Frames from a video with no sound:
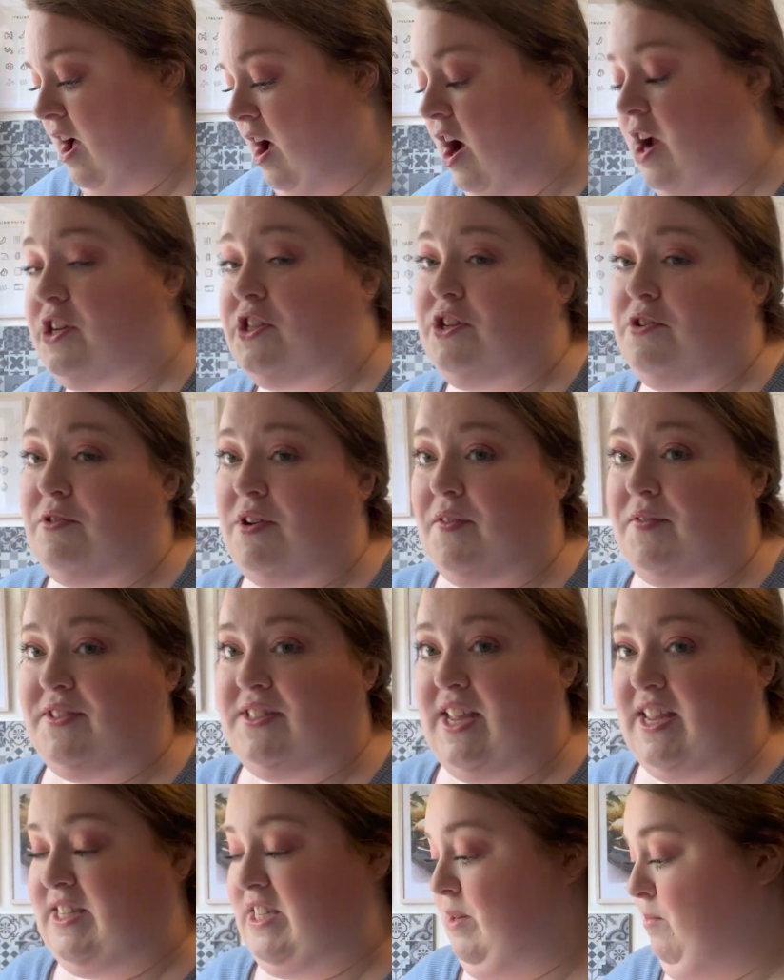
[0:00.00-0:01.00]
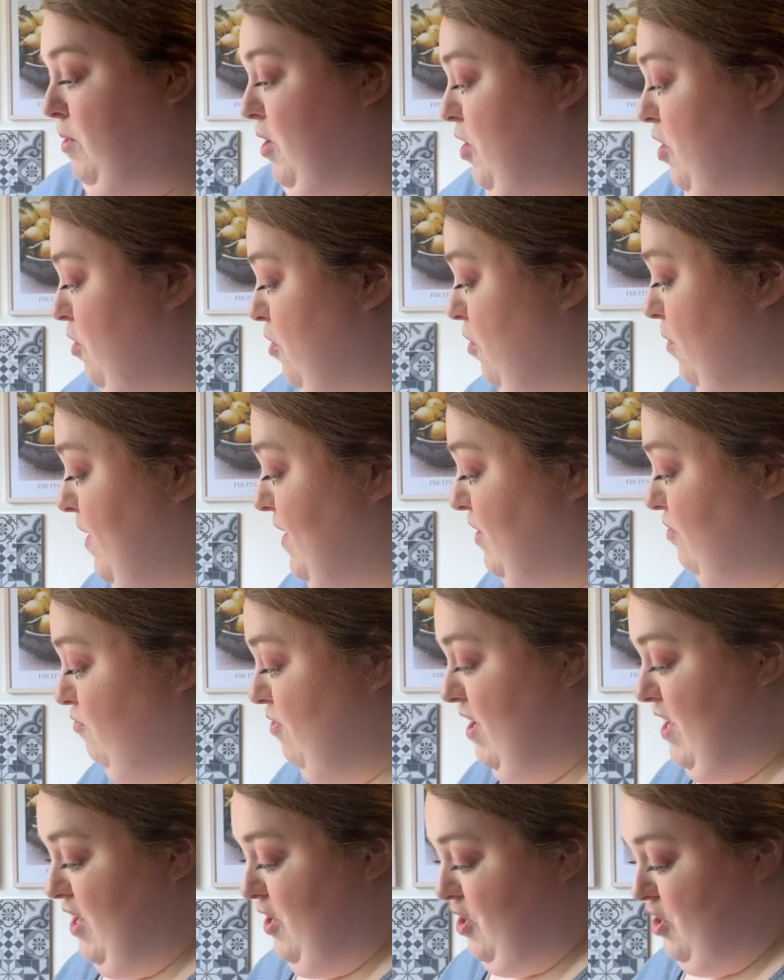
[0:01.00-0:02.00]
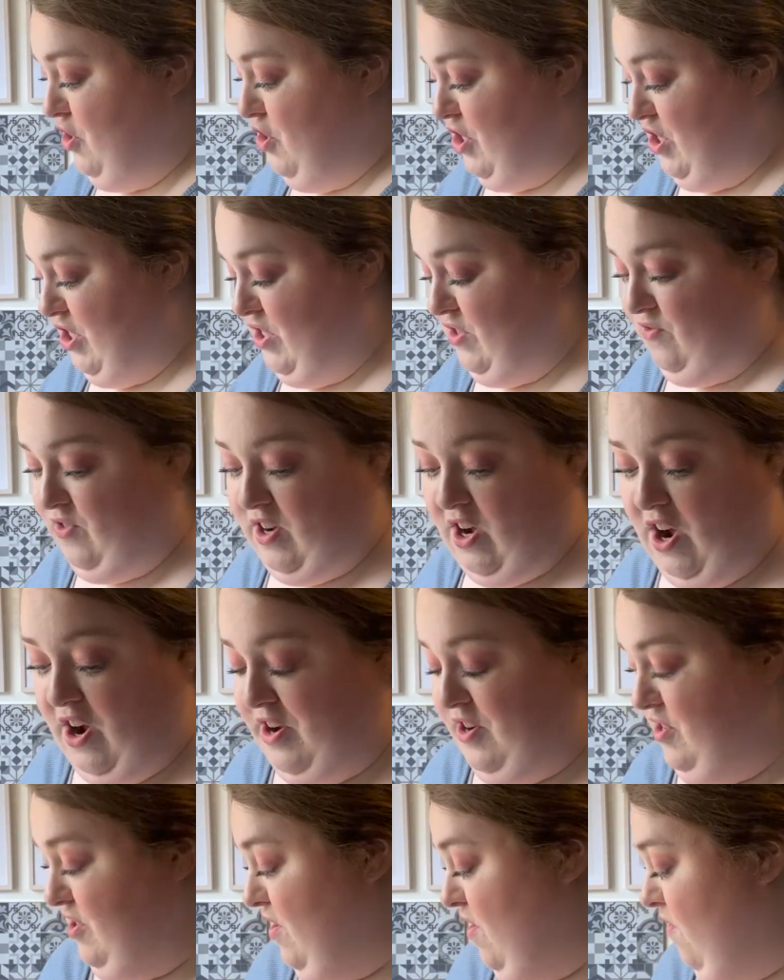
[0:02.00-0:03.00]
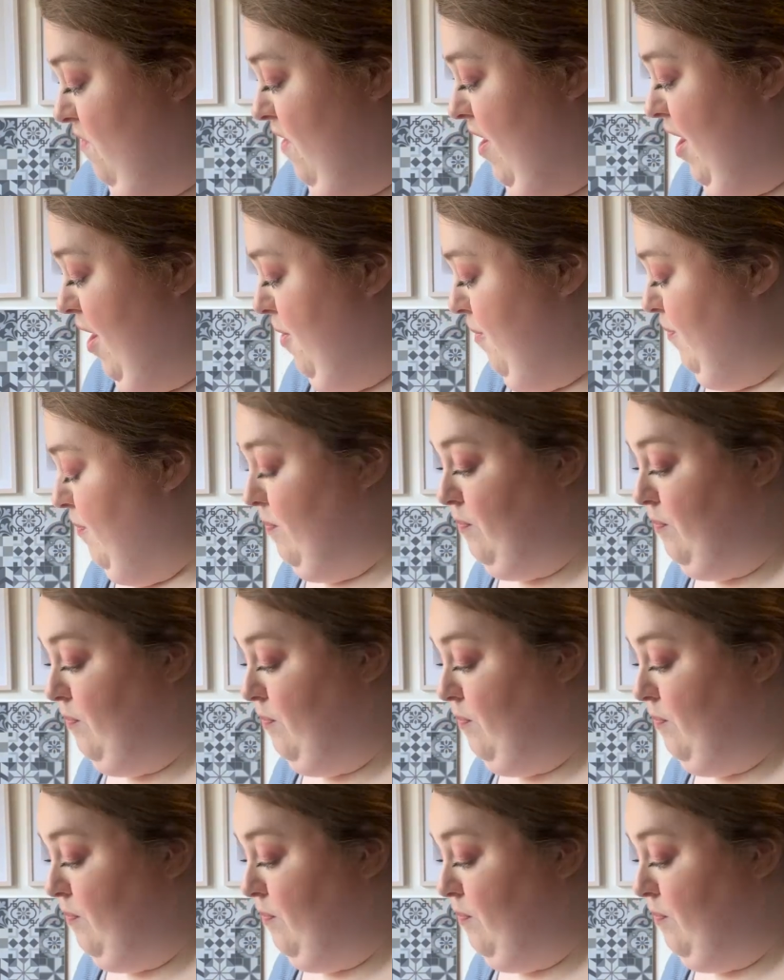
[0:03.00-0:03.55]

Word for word: I do love sesame oil. It's really good just for kind of um,